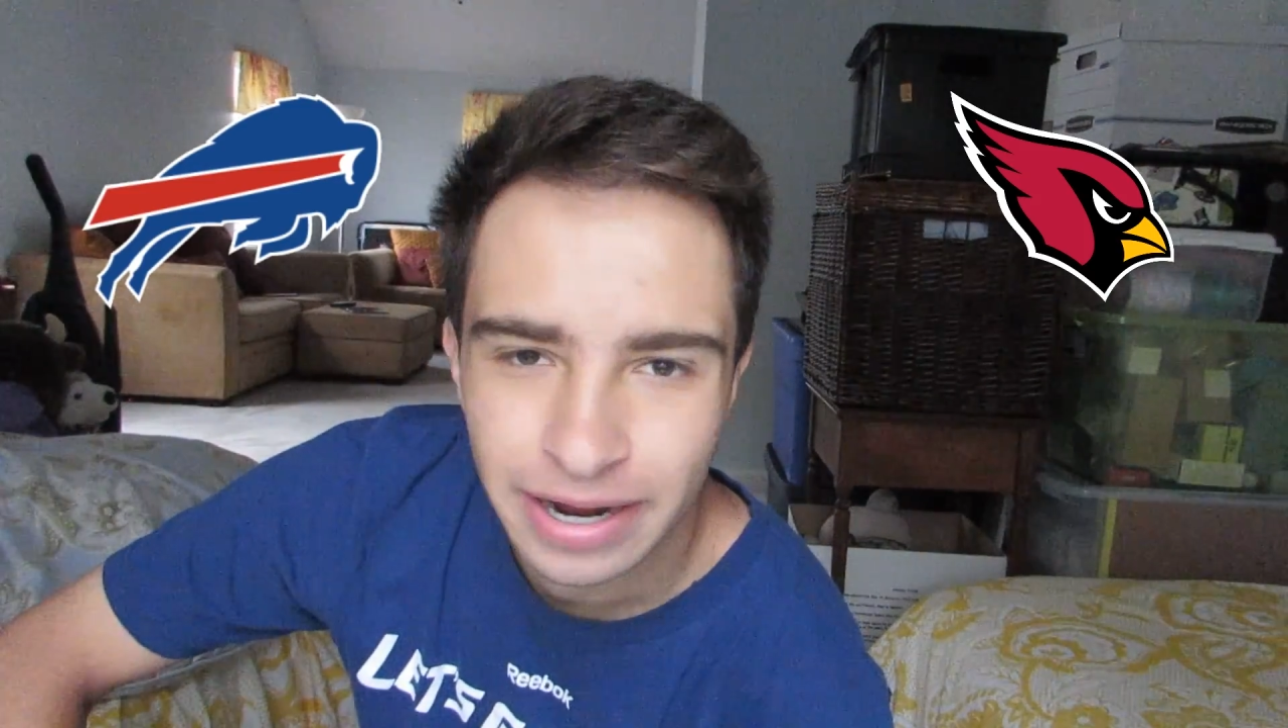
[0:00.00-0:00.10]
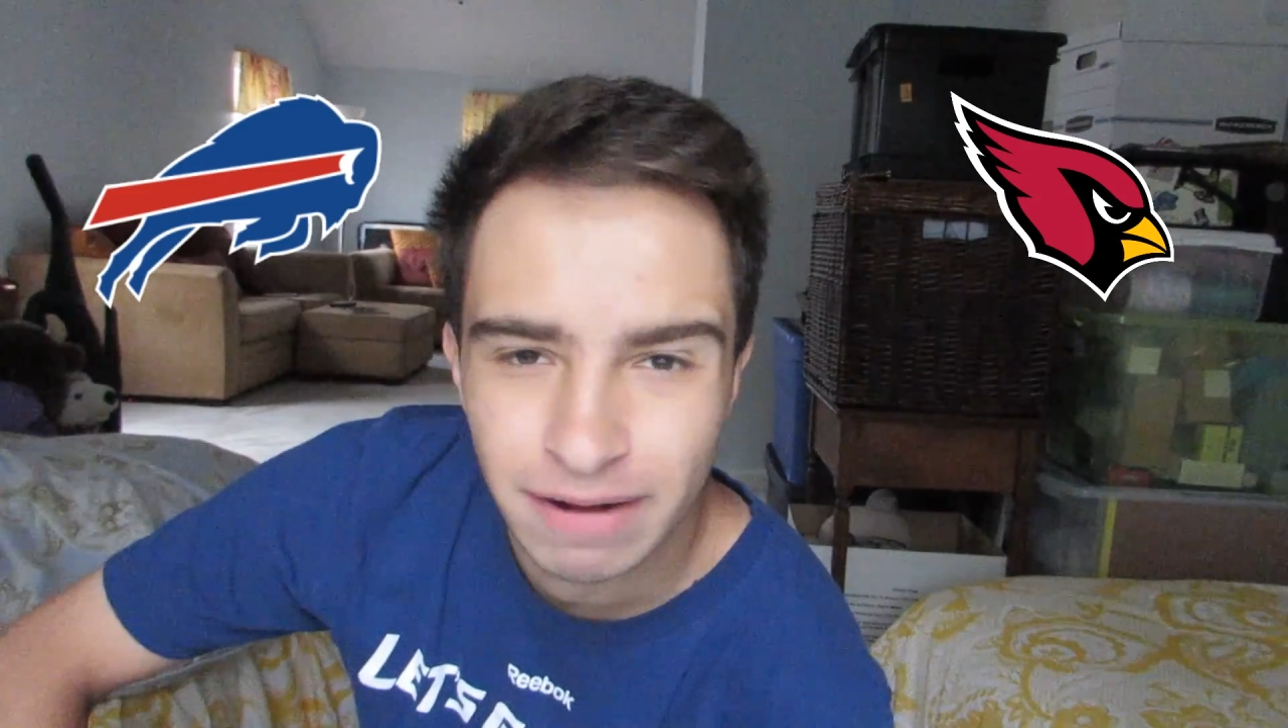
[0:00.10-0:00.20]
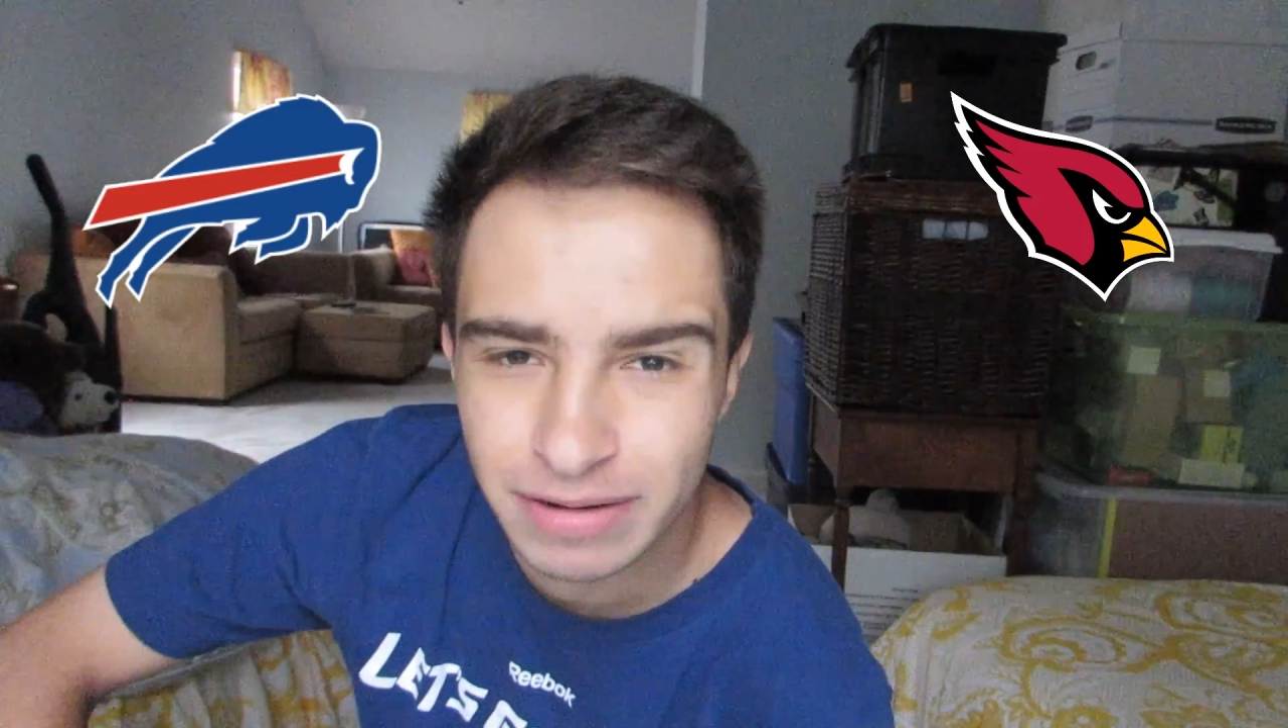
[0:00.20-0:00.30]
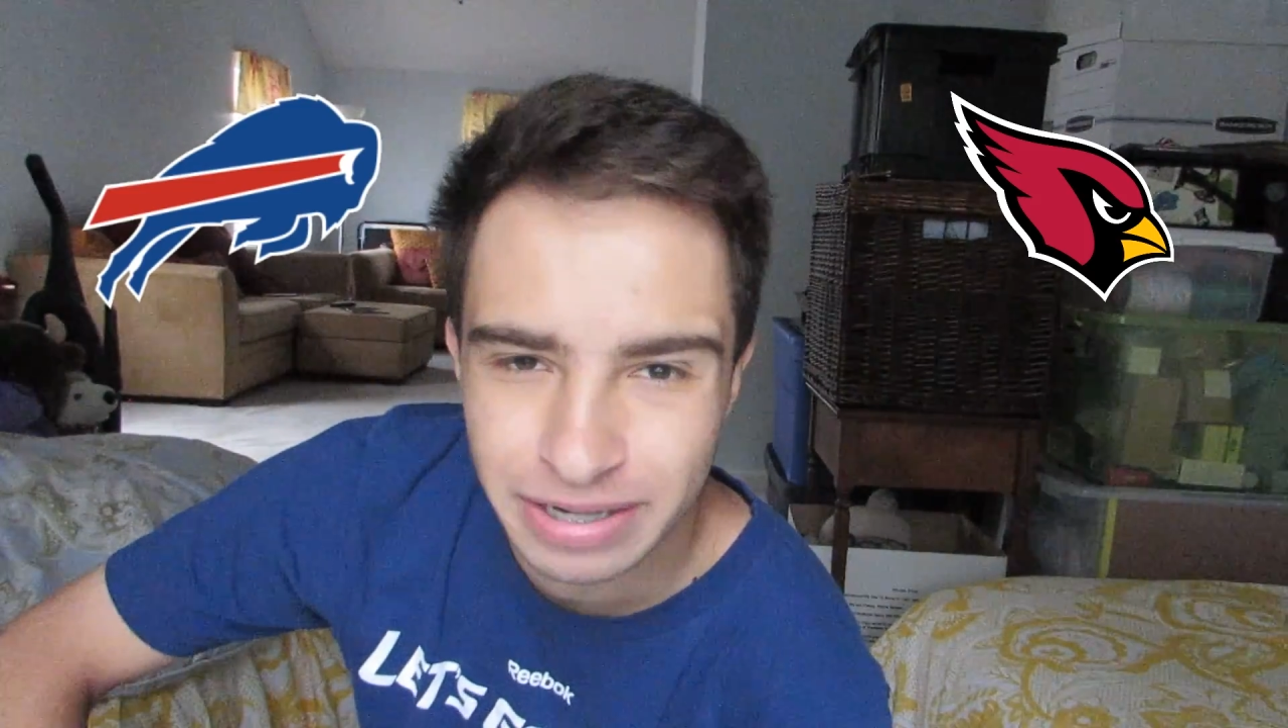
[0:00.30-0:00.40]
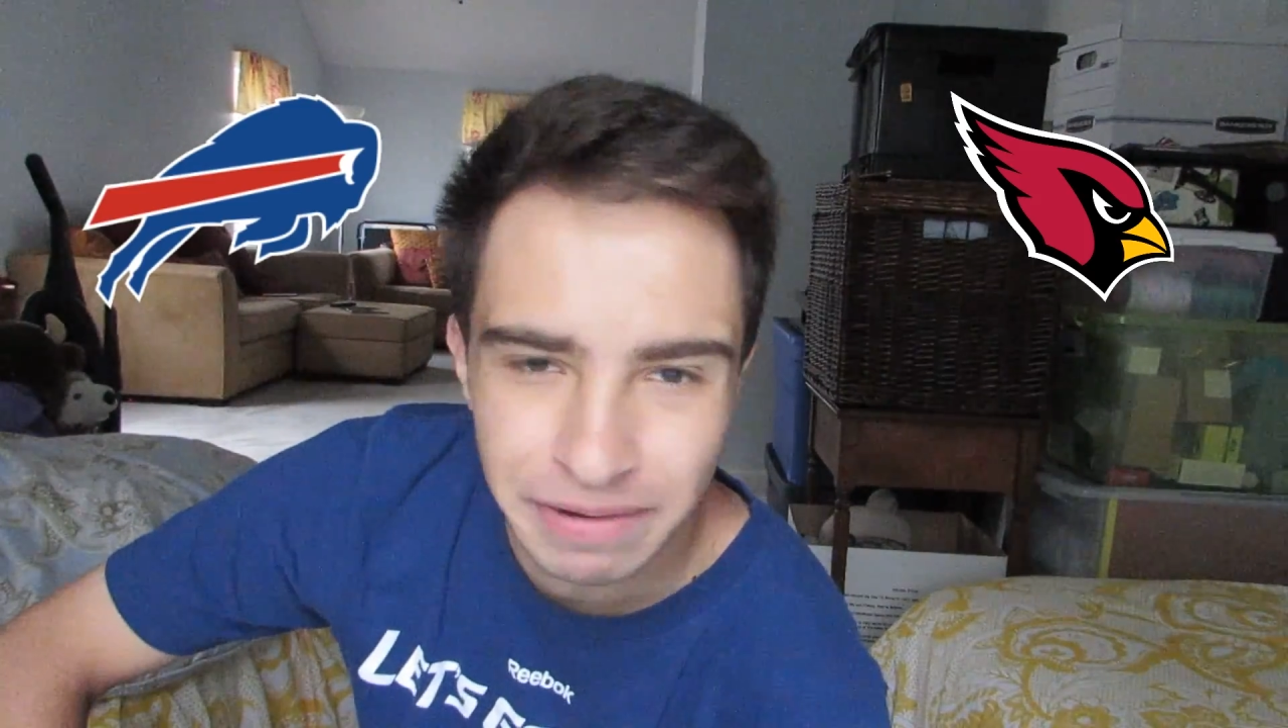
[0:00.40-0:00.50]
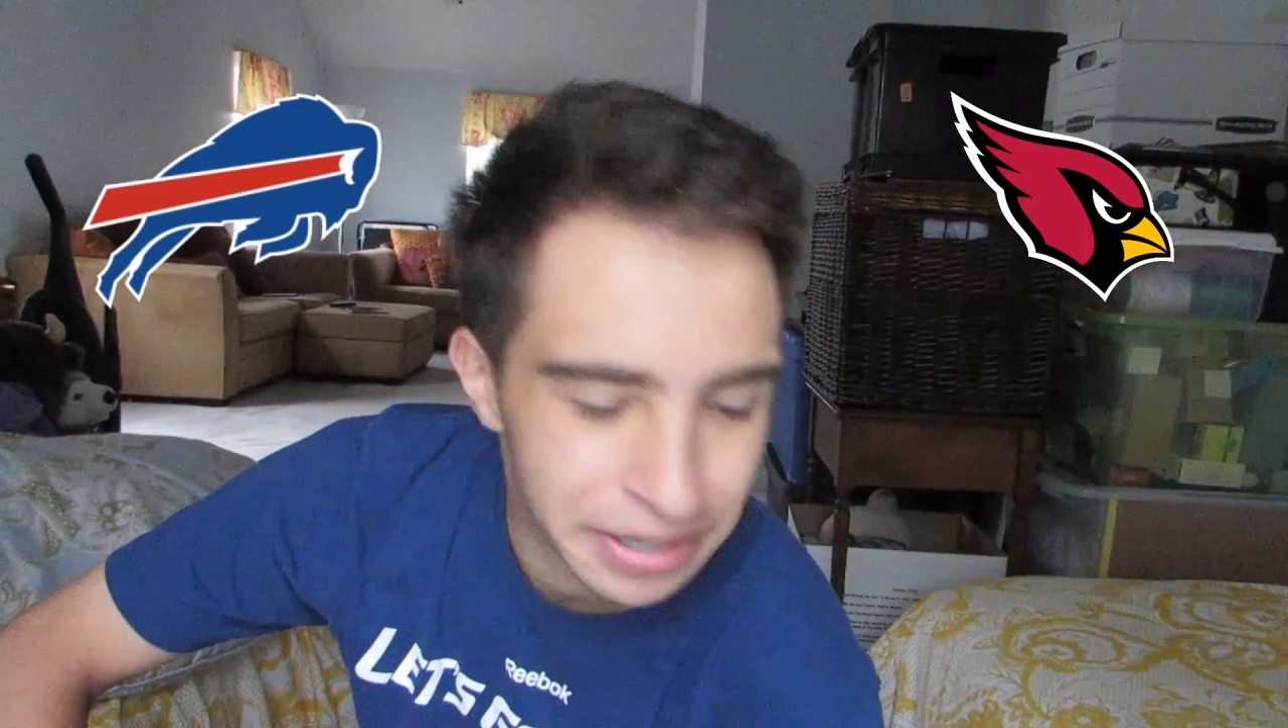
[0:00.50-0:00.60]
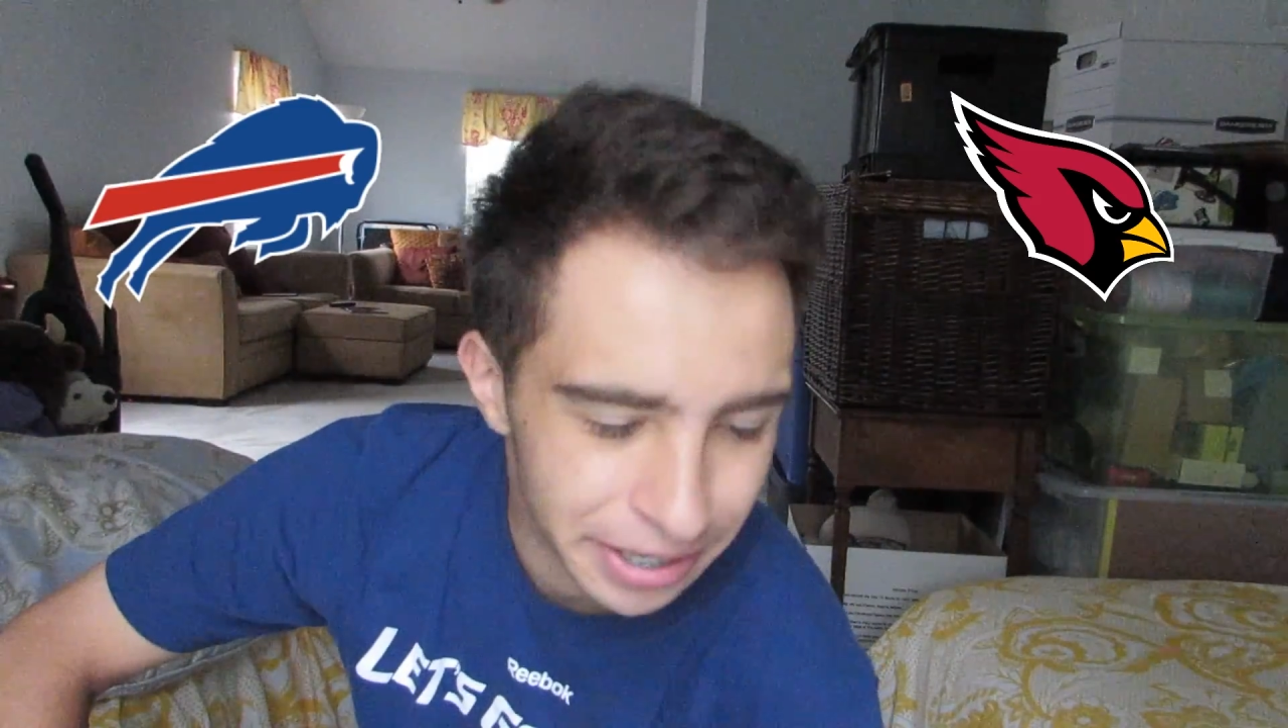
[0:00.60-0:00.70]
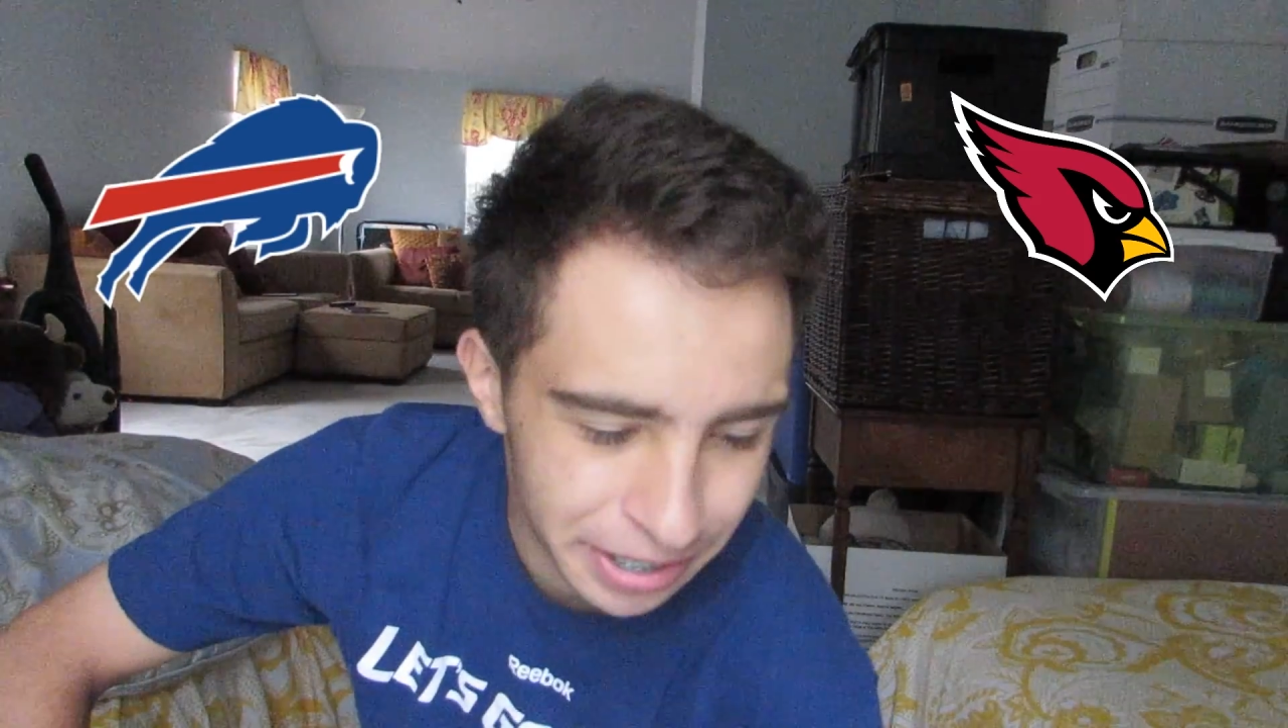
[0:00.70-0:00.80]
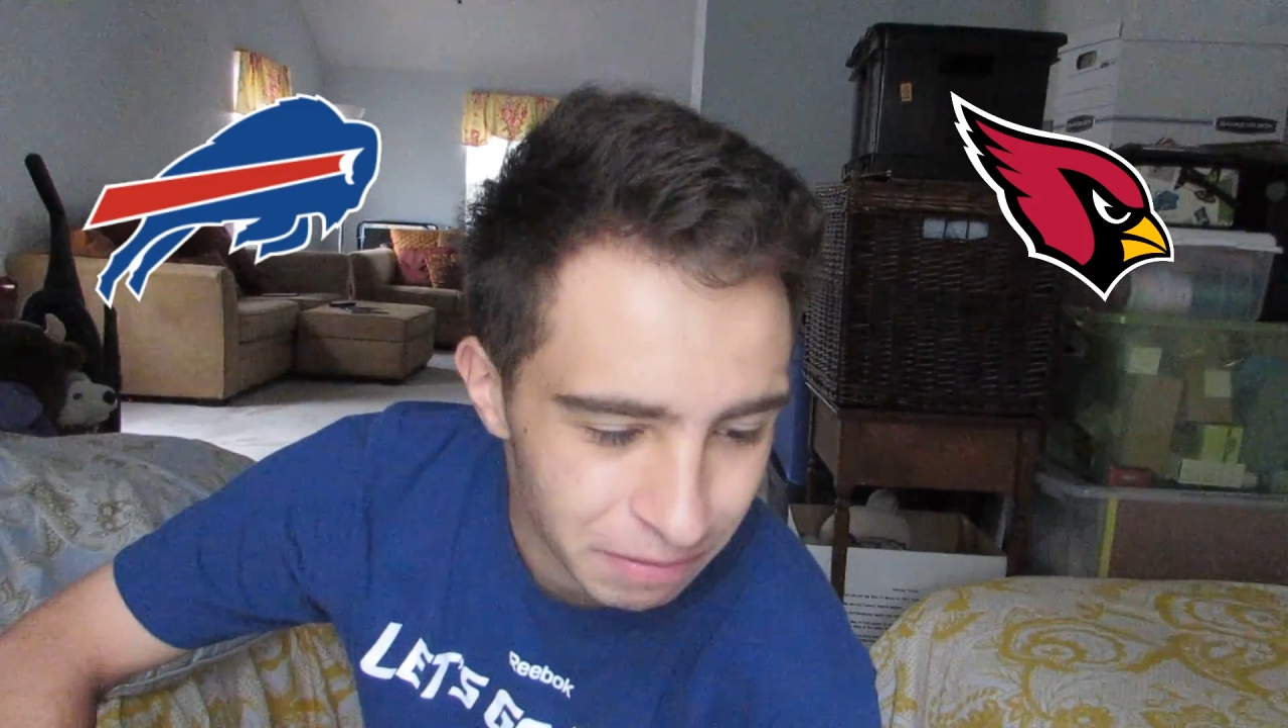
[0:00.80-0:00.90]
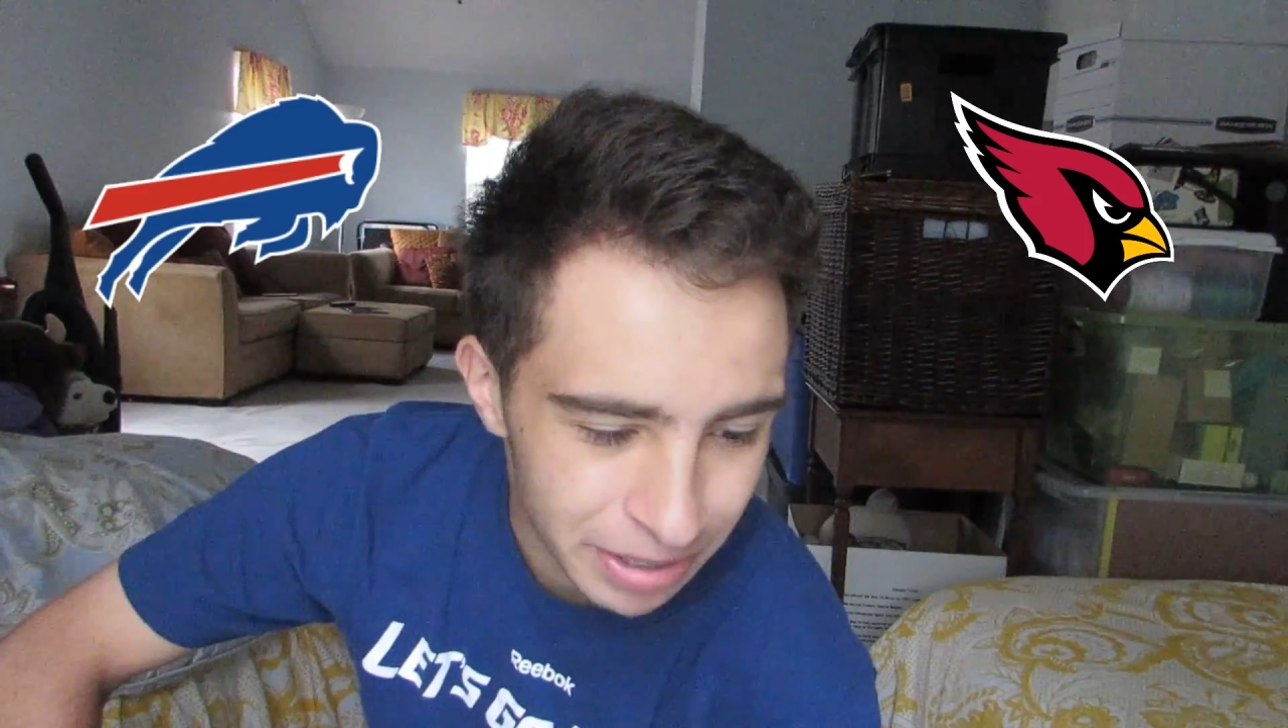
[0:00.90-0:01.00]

Arizona, you're going to